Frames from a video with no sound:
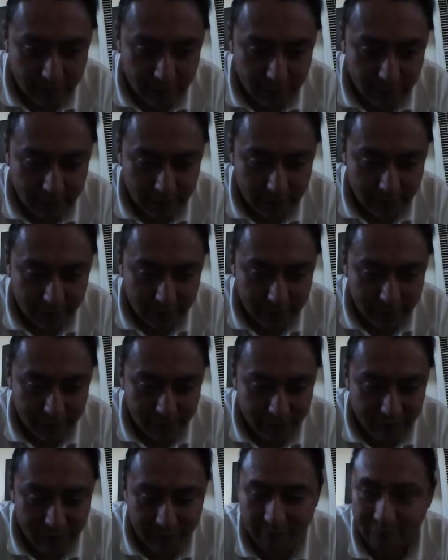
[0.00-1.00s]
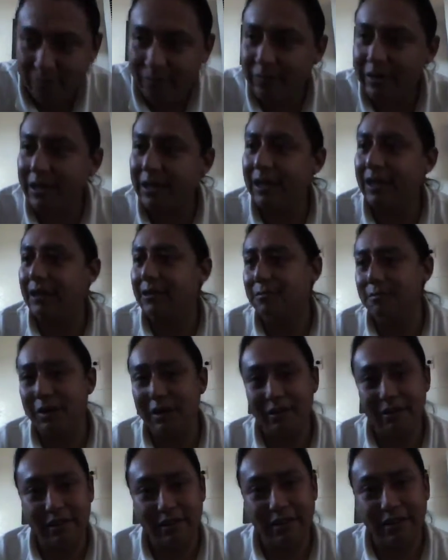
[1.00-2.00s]
and maybe, yeah, it's
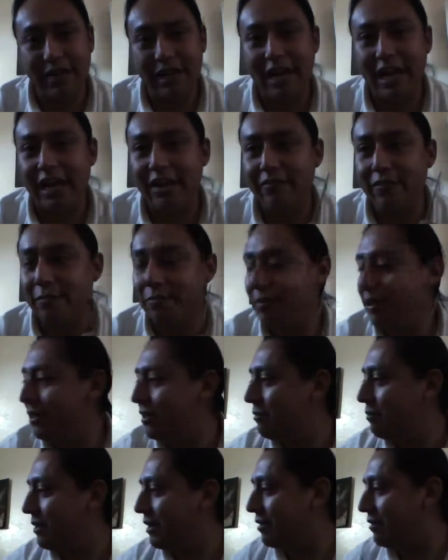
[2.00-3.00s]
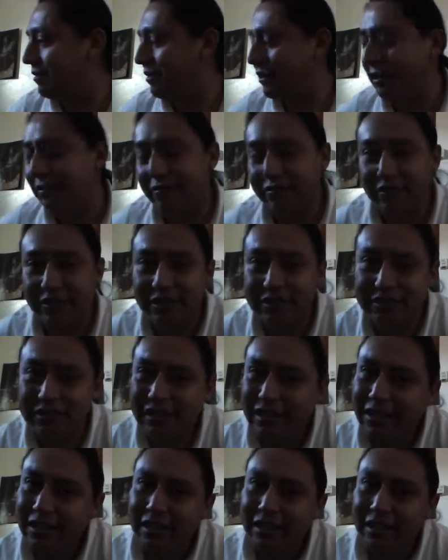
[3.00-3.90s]
about like a half a millimeter difference.